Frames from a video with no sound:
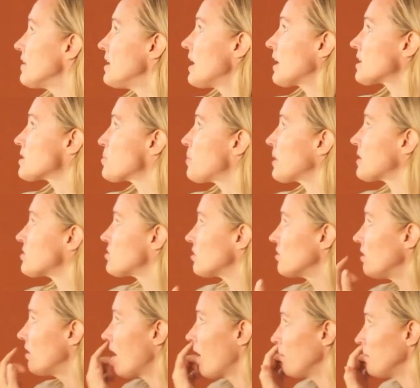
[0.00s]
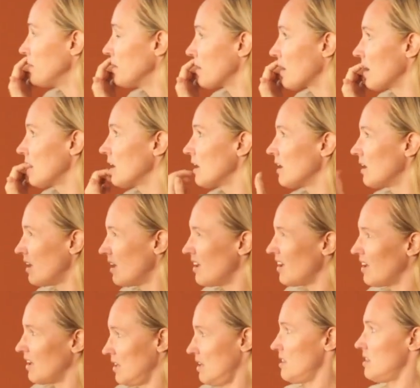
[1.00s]
The next picture will help you kind
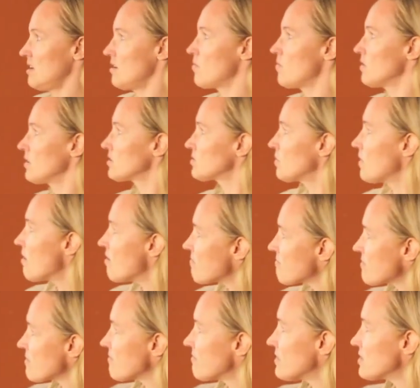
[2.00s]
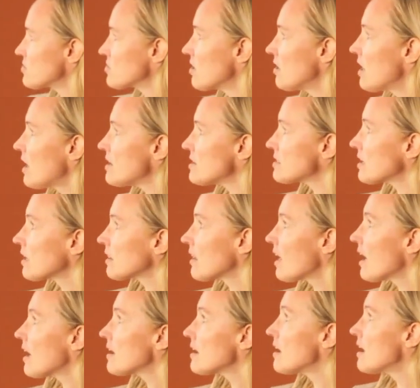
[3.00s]
of, I think, works well for visualizing
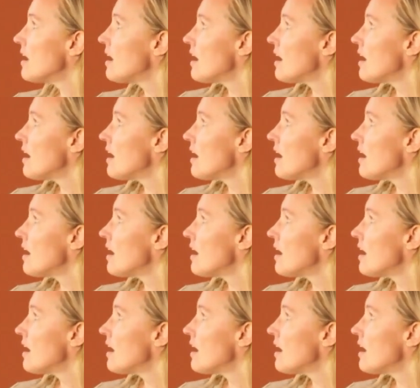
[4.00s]
that.